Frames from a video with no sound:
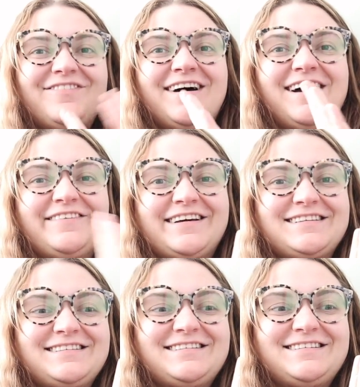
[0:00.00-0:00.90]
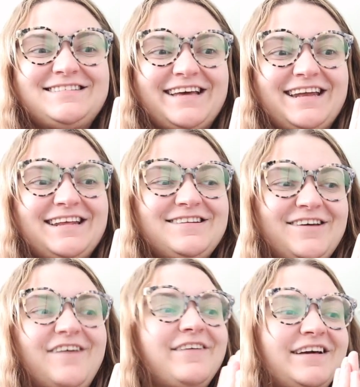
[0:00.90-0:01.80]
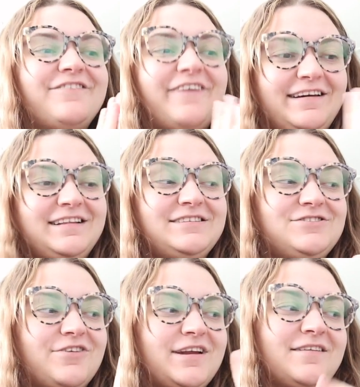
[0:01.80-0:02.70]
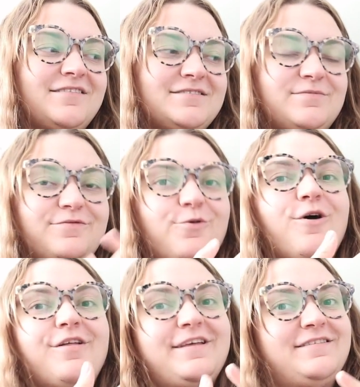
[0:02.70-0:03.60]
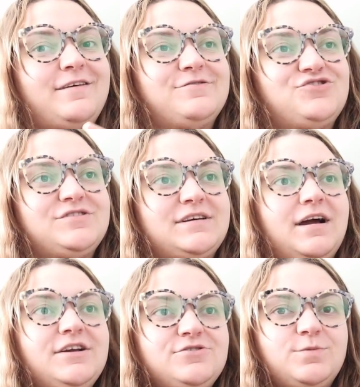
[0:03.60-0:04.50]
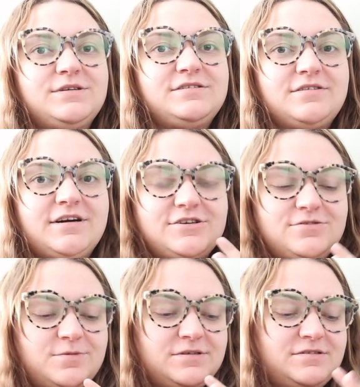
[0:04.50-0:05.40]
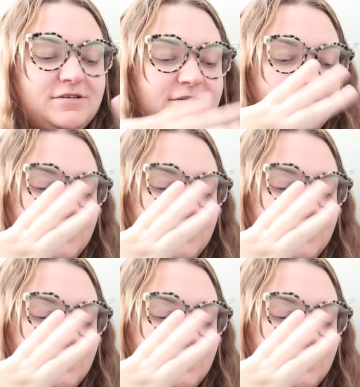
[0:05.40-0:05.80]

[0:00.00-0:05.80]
but I'm excited to have like finally started because before all this I was just like, I just wanna start, I just wanna start.